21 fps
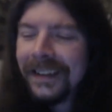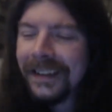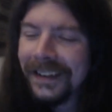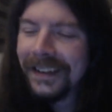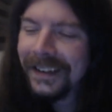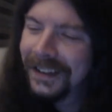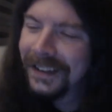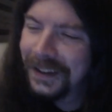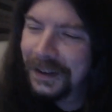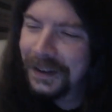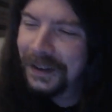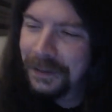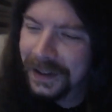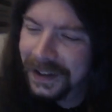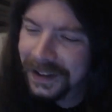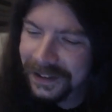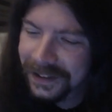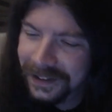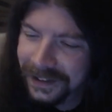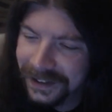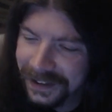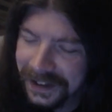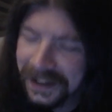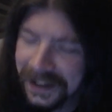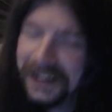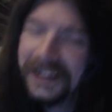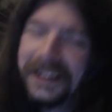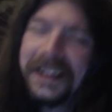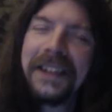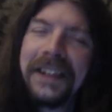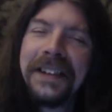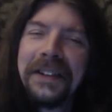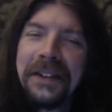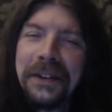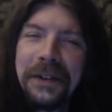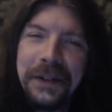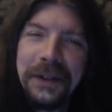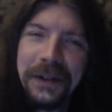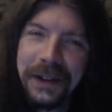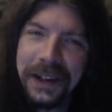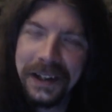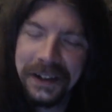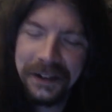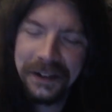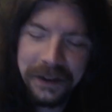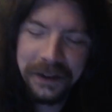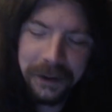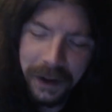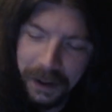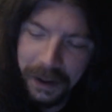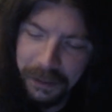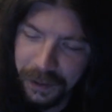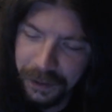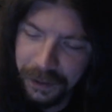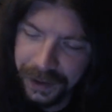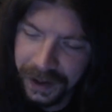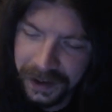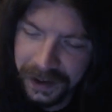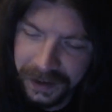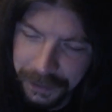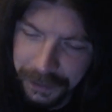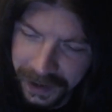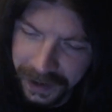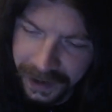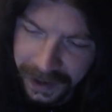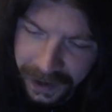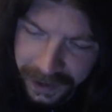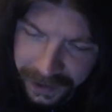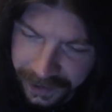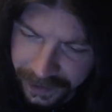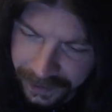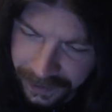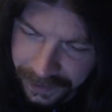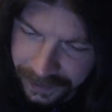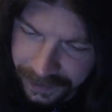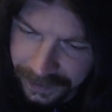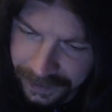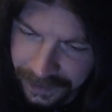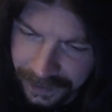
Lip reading: Oh man. Yeah, let's go do that. Let's go hop over there. Let me get out of here.